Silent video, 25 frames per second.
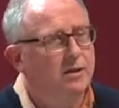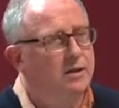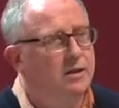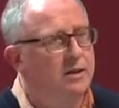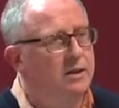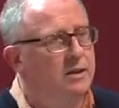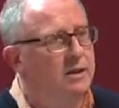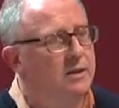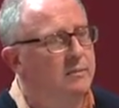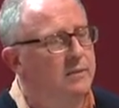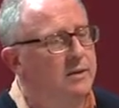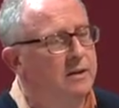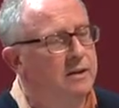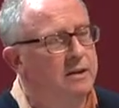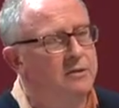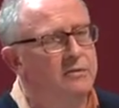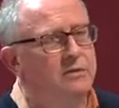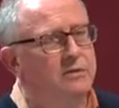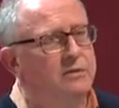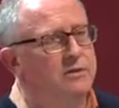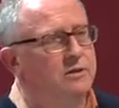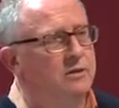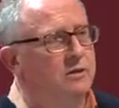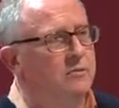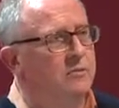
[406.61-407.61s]
It'll be
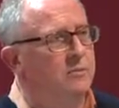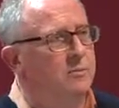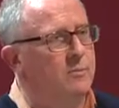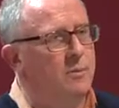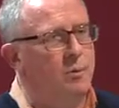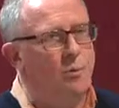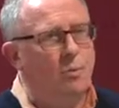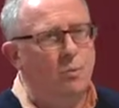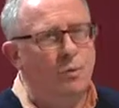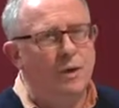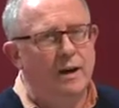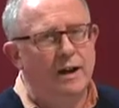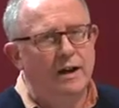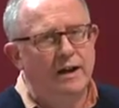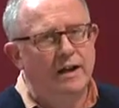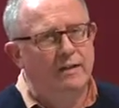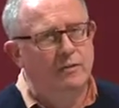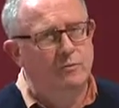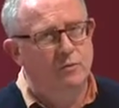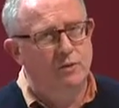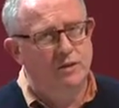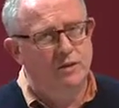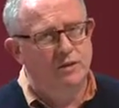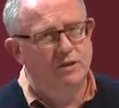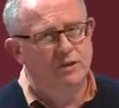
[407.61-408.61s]
literature from a wide
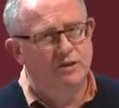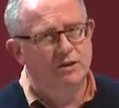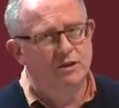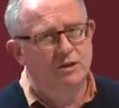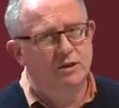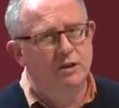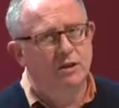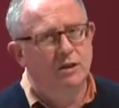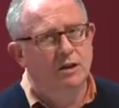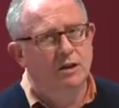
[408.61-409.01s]
range